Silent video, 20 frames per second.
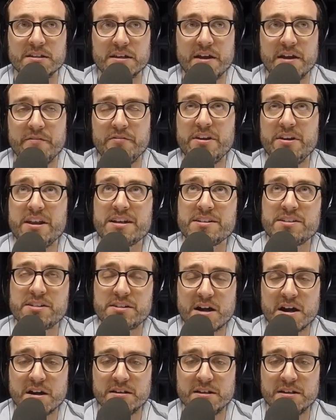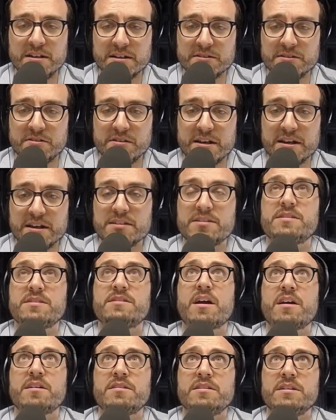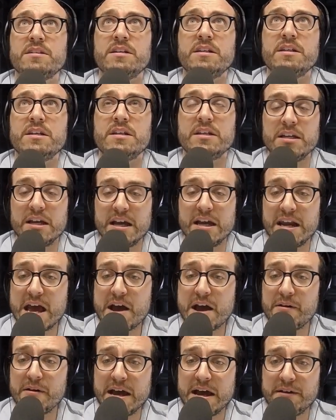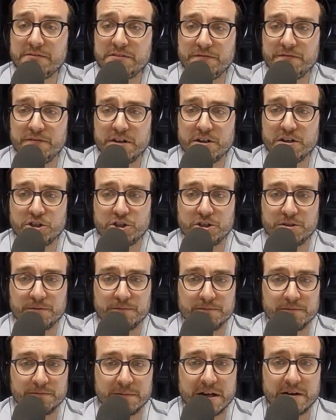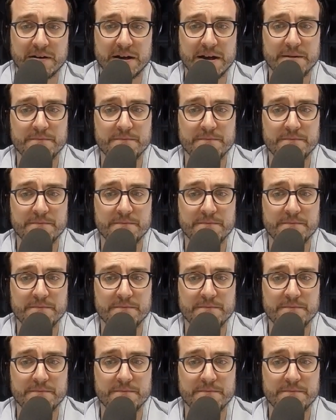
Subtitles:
Every day I start. Yesterday I started. And now I have to finish. All right.